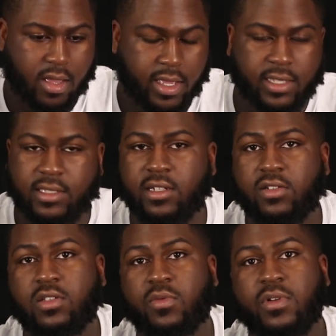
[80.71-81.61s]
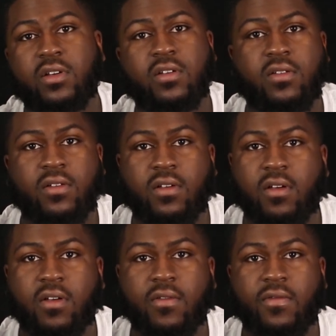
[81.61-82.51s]
it's still surreal
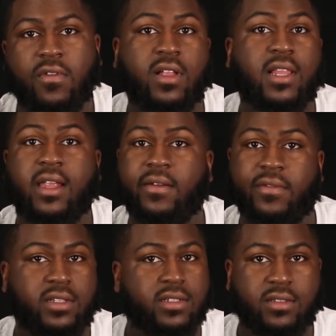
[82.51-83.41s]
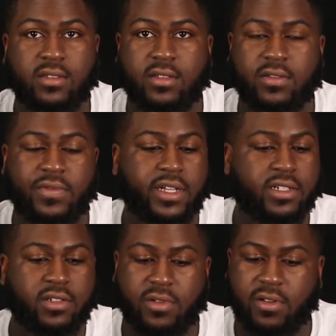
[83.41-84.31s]
for a lot of us. It's very
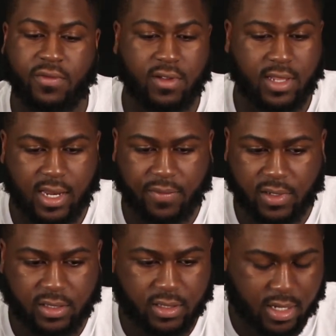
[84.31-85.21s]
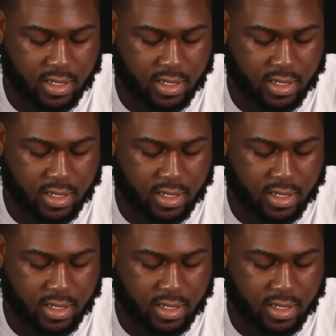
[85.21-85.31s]
surreal for a lot of us.